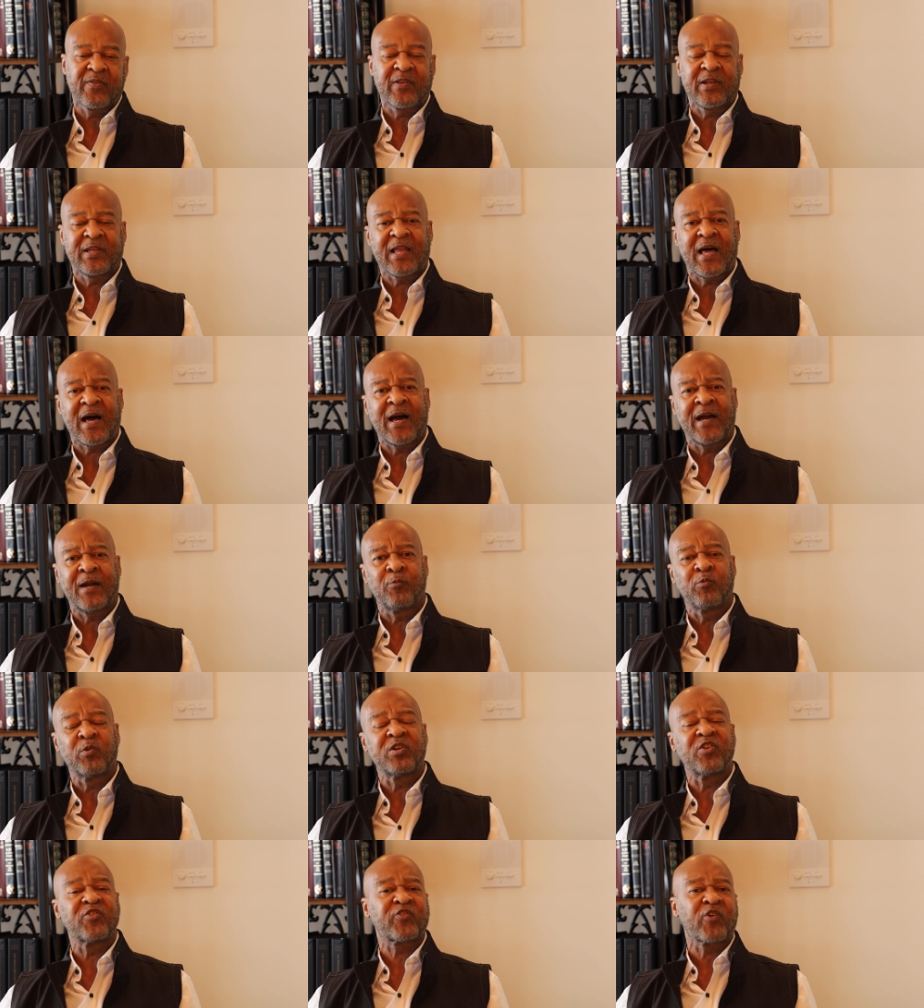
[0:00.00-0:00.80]
of the
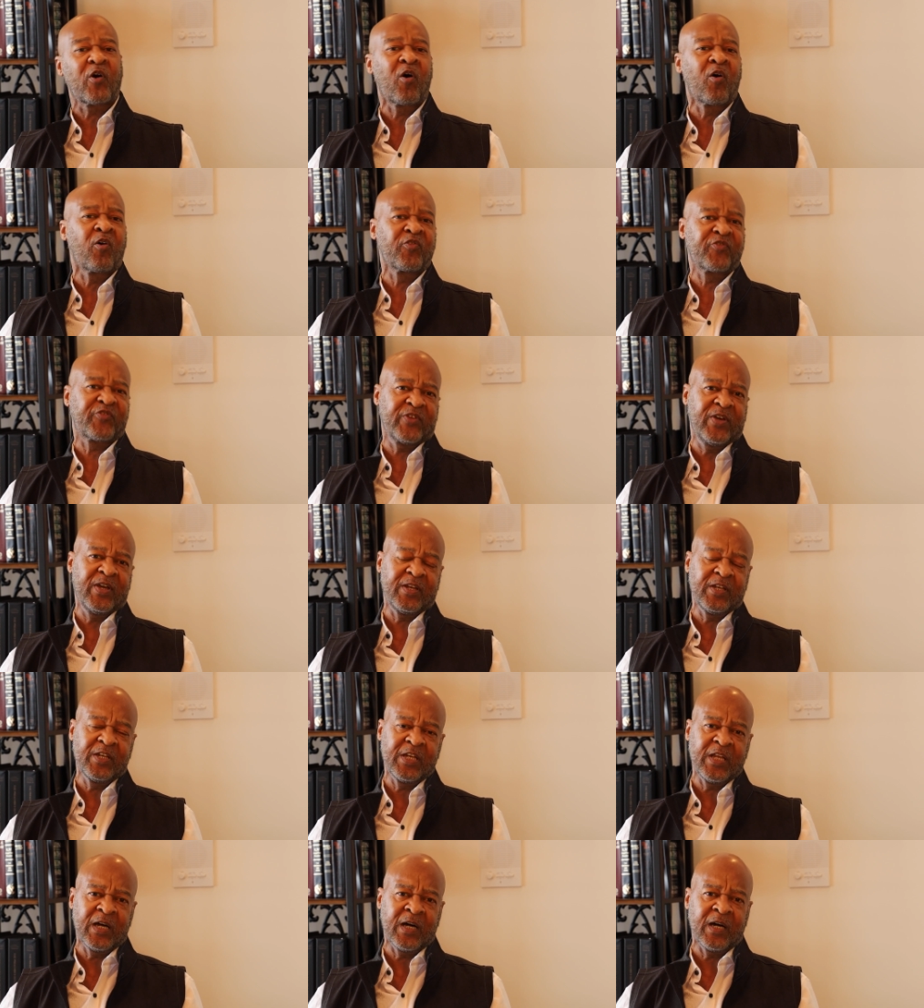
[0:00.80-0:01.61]
line, when it's all
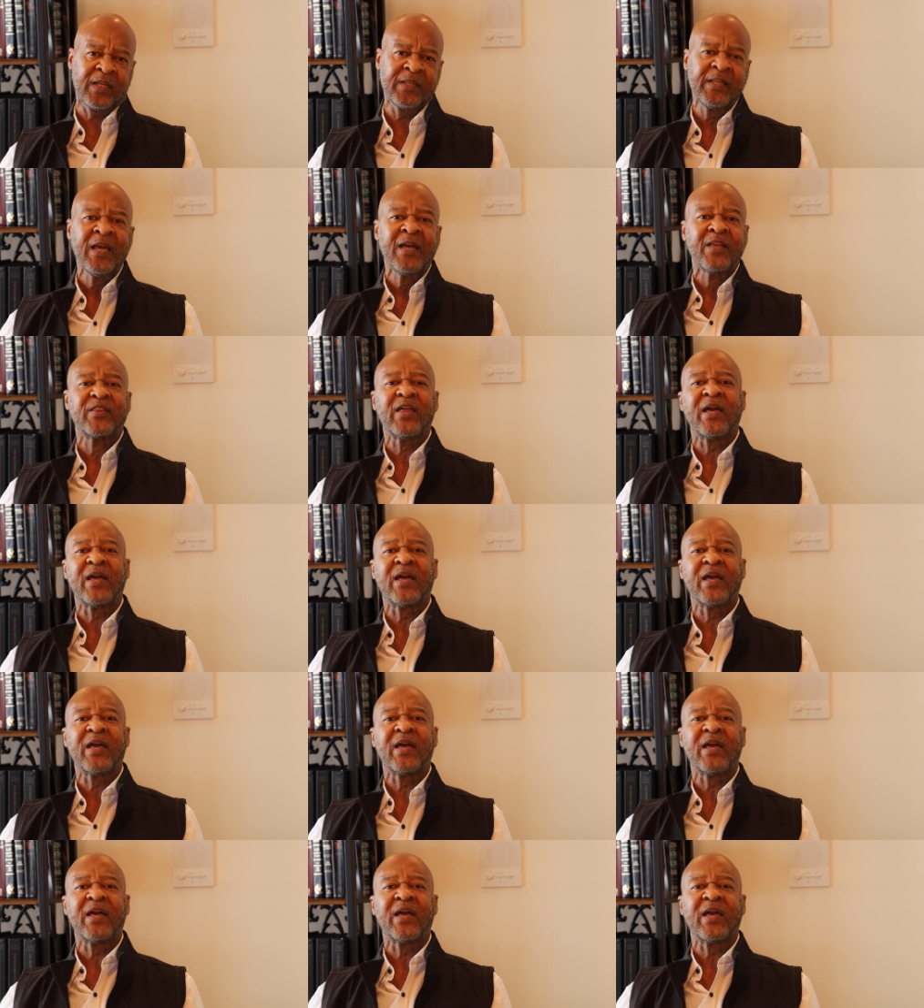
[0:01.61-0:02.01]
said and done,